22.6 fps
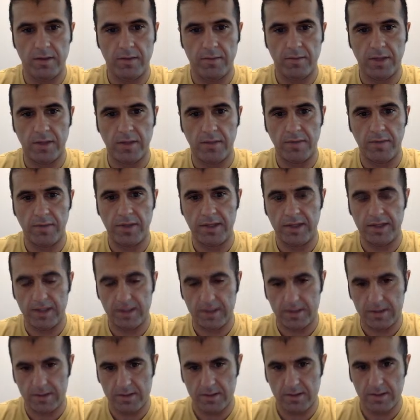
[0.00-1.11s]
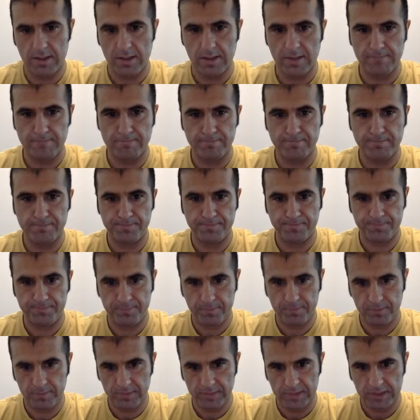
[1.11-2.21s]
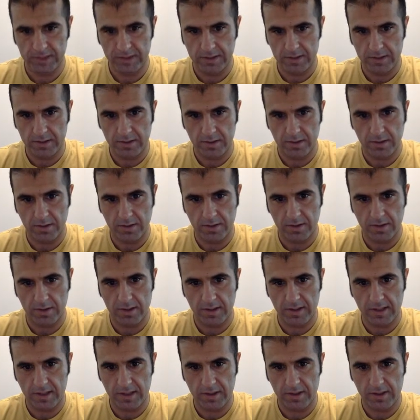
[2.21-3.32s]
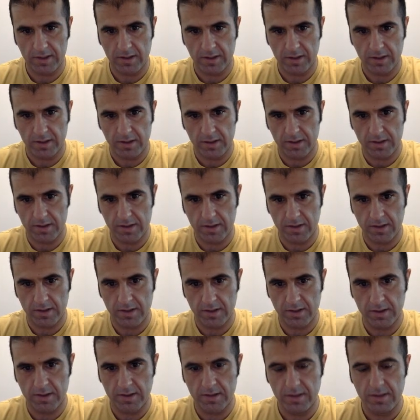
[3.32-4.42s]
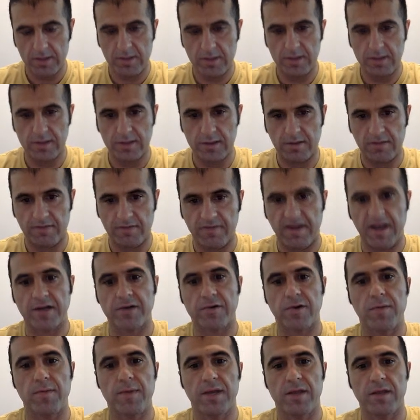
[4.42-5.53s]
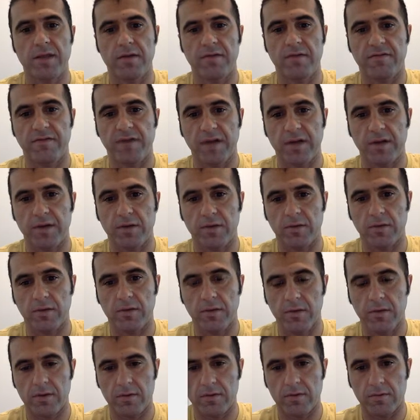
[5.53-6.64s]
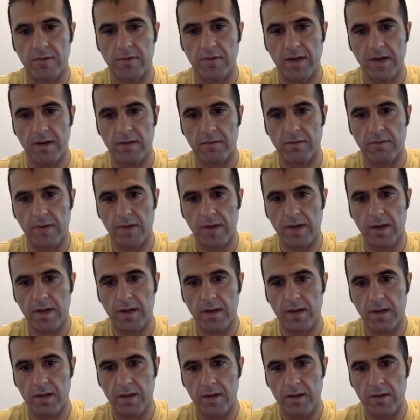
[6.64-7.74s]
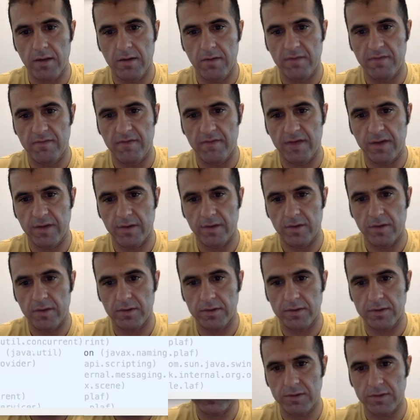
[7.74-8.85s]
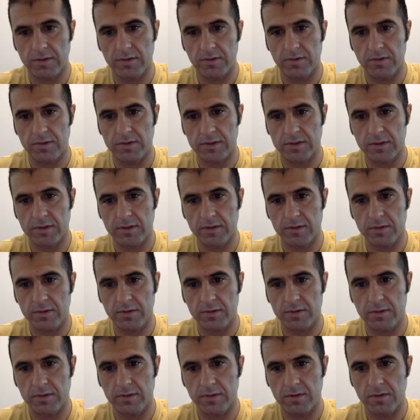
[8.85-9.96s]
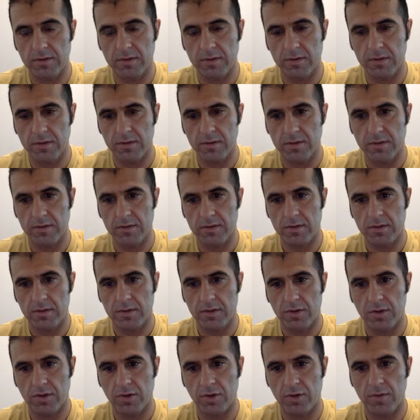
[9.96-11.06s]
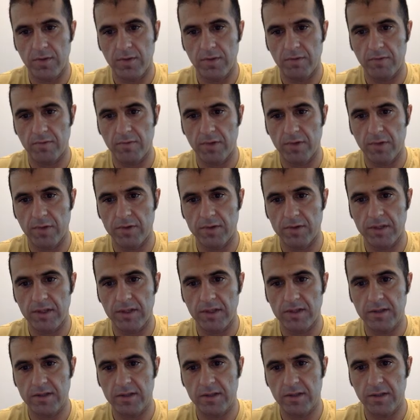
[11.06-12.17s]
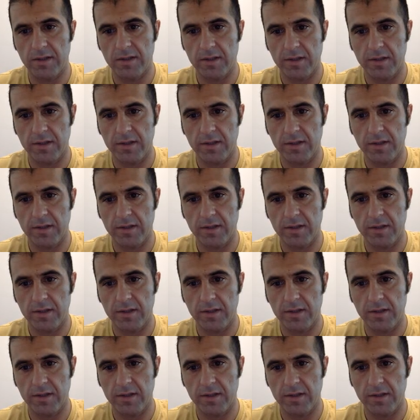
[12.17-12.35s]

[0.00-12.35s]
public um, card get card. This is our factory method, final rank rank, final suit suit. Should be real easy